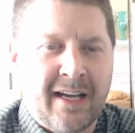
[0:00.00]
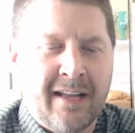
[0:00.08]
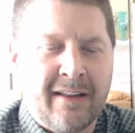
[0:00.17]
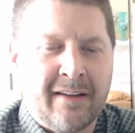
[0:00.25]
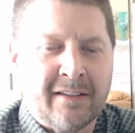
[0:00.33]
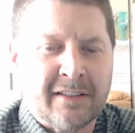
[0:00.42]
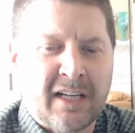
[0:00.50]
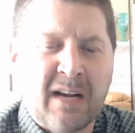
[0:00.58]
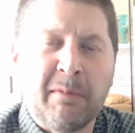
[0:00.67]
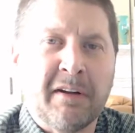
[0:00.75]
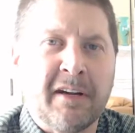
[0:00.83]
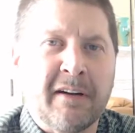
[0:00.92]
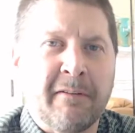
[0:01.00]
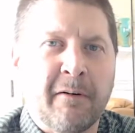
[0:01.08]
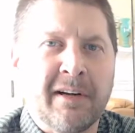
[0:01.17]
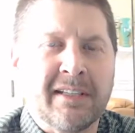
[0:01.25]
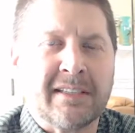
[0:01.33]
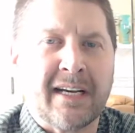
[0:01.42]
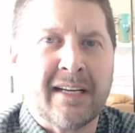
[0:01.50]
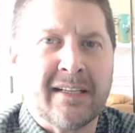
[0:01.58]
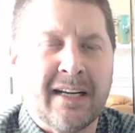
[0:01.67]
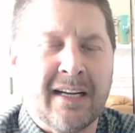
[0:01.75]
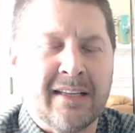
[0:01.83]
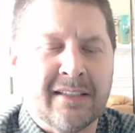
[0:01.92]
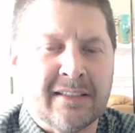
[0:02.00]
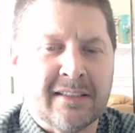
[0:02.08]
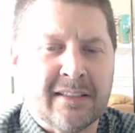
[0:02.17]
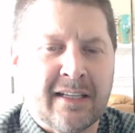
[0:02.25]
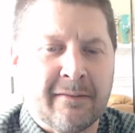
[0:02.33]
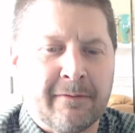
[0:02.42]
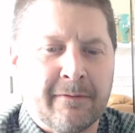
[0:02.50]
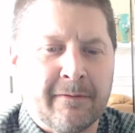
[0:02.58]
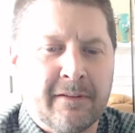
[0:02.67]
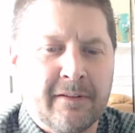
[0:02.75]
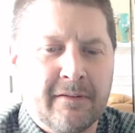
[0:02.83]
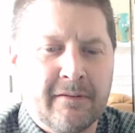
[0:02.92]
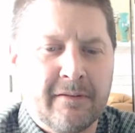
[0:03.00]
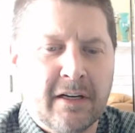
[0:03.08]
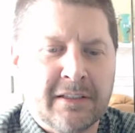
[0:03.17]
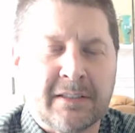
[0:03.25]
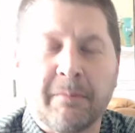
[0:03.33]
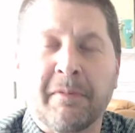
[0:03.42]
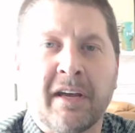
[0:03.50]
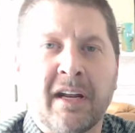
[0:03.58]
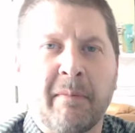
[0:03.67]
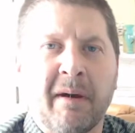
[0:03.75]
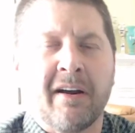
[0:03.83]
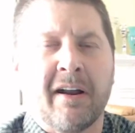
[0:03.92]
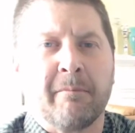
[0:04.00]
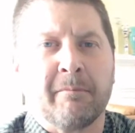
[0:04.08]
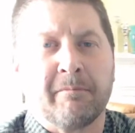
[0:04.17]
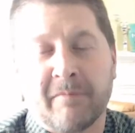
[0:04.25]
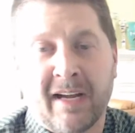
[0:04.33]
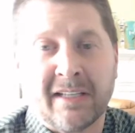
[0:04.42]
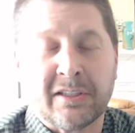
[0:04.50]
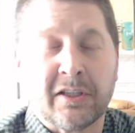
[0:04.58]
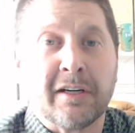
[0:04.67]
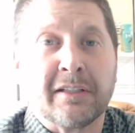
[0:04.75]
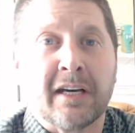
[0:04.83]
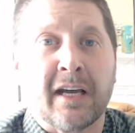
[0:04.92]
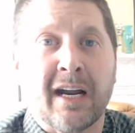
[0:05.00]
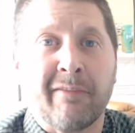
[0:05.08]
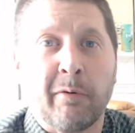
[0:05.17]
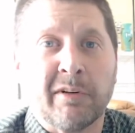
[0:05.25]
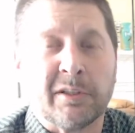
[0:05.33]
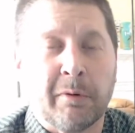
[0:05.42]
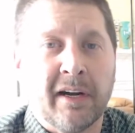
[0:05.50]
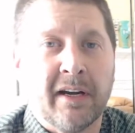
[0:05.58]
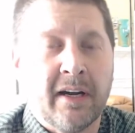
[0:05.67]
And there's a couple of different ways I can take this, and I've done some thinking about it, and I'm actually going to take it every which way.